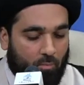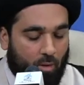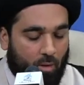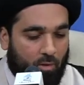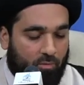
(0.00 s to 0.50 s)

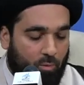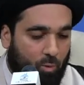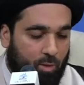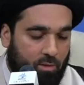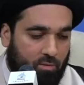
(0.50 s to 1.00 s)
of the
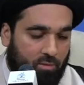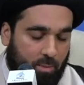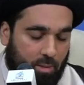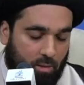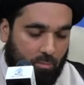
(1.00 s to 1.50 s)
words of
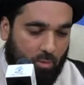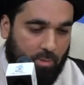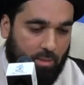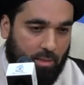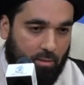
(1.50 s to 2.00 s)
Amir al
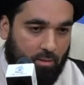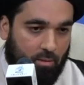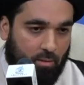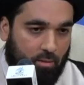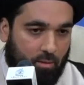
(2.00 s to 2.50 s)
Mu'mineen.
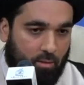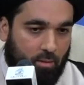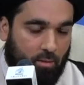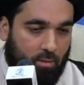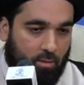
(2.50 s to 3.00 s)

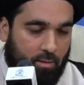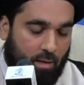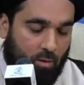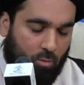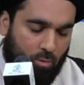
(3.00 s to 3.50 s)

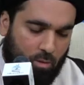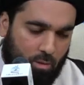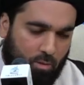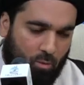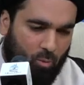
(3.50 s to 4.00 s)
Now,
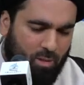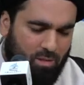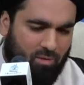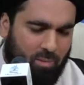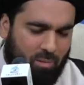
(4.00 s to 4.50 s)
the words
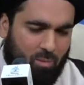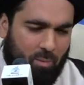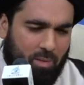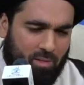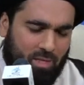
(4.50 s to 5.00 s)
of Amir al
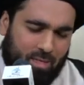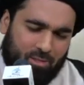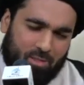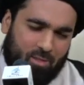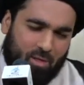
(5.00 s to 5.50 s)
Mu'mineen are not
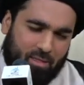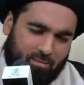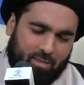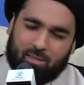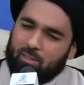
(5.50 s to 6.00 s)
just
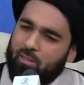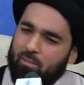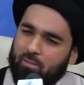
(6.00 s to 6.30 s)
articulate,